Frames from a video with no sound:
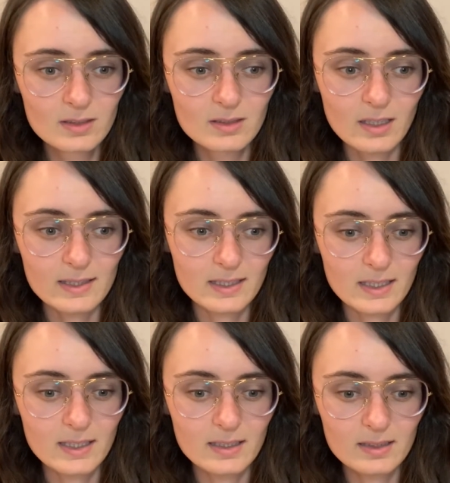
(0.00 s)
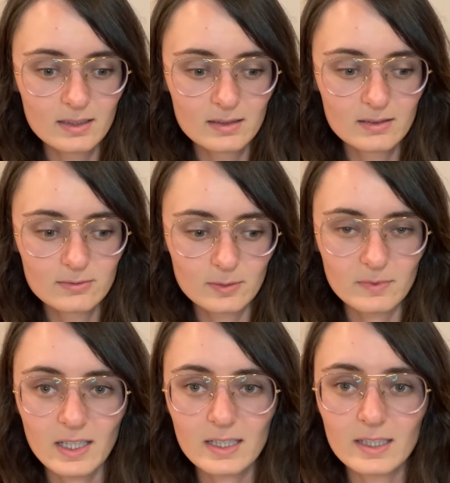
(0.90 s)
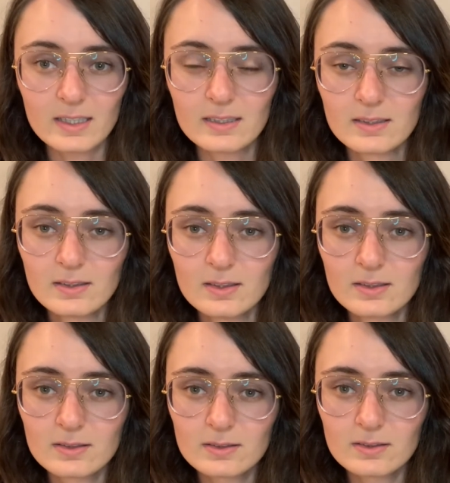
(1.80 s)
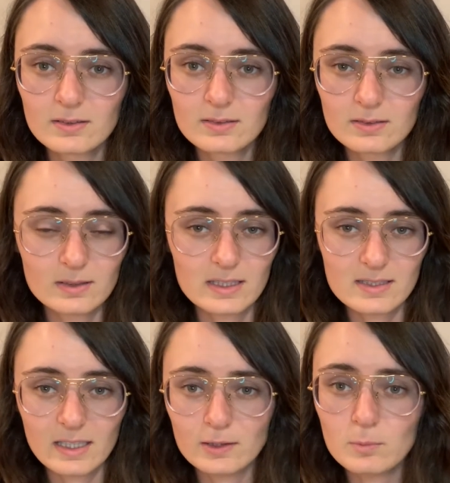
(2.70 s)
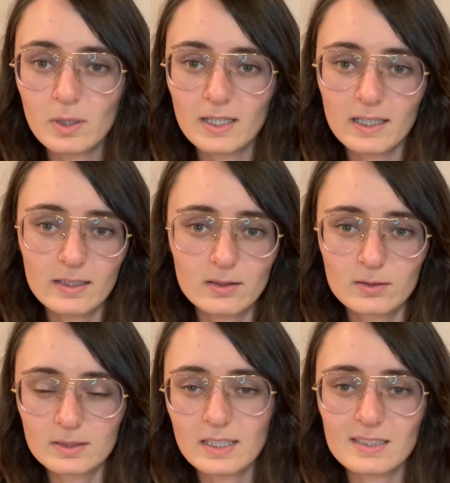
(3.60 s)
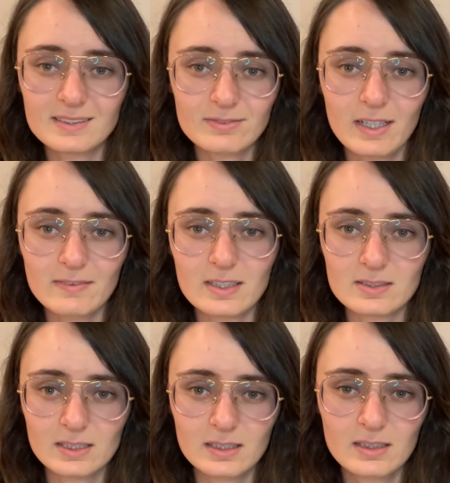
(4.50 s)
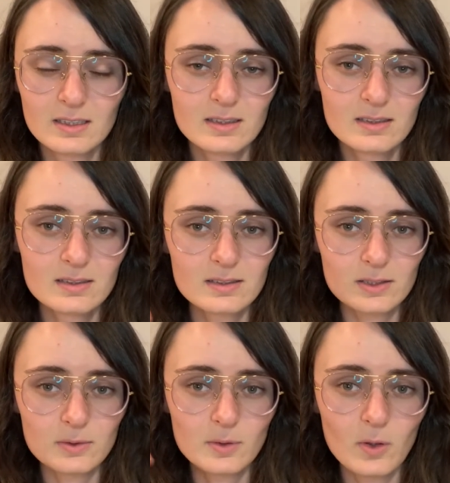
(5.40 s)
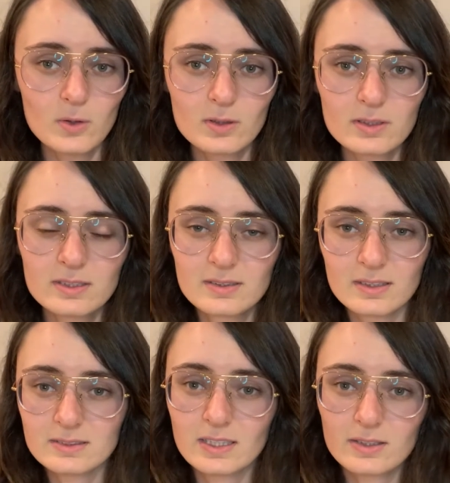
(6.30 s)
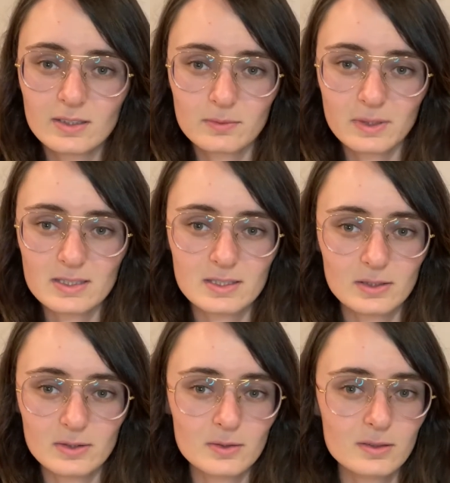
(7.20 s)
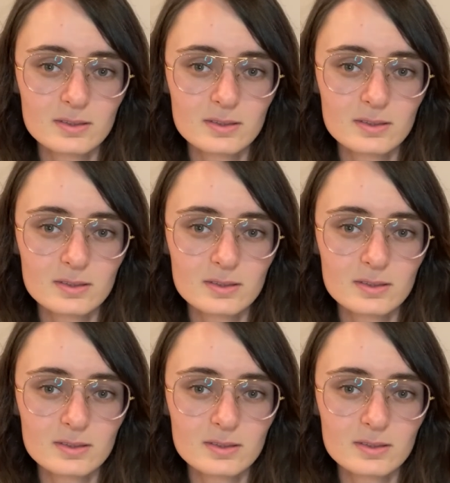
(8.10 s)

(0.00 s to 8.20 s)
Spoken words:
And then from there, let's say you bought at 3,000, 5,000, you hold until it went to